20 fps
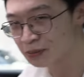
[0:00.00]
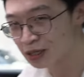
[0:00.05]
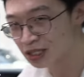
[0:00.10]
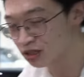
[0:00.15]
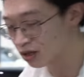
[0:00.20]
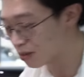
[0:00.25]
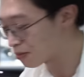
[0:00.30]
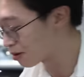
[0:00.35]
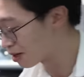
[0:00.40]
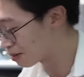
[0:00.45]

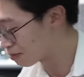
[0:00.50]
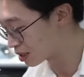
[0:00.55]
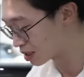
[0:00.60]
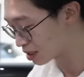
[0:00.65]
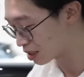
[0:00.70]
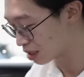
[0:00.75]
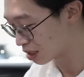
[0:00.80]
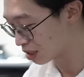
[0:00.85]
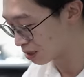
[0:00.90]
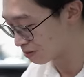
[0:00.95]
special and
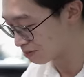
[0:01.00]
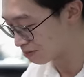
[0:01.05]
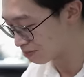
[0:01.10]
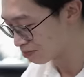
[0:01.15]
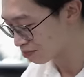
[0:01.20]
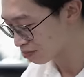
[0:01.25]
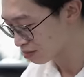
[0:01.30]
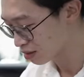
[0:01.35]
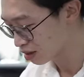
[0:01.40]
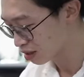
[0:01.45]
perhaps um,
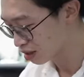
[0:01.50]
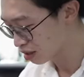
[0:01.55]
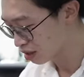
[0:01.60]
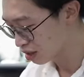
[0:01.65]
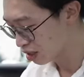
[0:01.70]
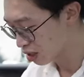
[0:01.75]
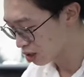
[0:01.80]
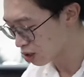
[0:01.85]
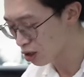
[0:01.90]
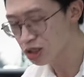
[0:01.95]

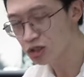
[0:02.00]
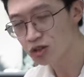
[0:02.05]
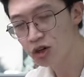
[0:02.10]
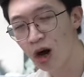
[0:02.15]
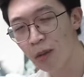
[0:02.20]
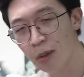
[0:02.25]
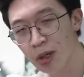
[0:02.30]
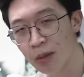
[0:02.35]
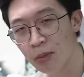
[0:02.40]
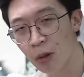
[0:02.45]
not so
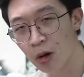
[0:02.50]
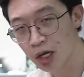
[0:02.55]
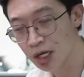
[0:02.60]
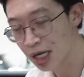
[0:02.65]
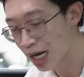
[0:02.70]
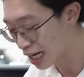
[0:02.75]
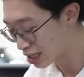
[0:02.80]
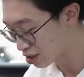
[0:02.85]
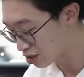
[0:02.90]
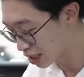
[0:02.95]
common on modern
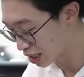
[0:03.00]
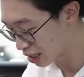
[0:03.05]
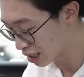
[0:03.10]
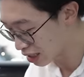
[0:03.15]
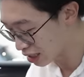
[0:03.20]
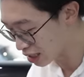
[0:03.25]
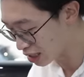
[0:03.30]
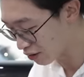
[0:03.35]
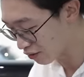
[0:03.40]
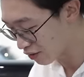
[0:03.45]
cars today
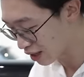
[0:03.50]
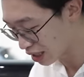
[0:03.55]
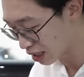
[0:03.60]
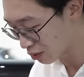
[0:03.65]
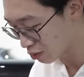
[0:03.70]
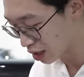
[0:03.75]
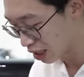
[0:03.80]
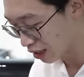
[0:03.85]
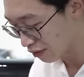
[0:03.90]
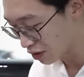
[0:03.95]
is the fact
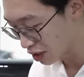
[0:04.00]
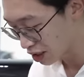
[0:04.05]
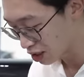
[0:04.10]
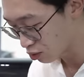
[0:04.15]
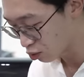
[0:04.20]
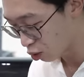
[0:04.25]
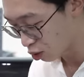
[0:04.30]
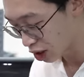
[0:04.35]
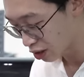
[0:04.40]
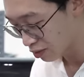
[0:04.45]
that we have
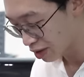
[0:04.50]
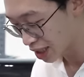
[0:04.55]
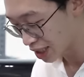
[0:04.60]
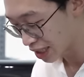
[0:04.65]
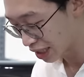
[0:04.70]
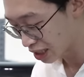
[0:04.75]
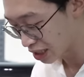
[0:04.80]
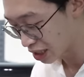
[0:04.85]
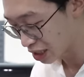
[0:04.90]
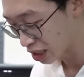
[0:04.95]
this rotary
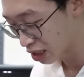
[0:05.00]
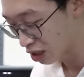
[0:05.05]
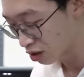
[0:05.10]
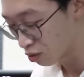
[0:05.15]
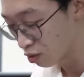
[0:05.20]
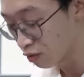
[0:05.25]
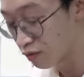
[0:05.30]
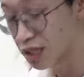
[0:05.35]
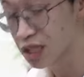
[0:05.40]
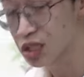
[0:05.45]
selector here
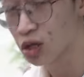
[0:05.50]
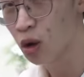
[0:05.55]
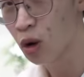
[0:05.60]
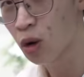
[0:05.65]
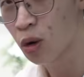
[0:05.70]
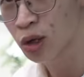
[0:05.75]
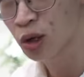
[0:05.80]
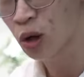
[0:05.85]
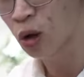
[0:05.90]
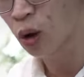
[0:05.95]
with its own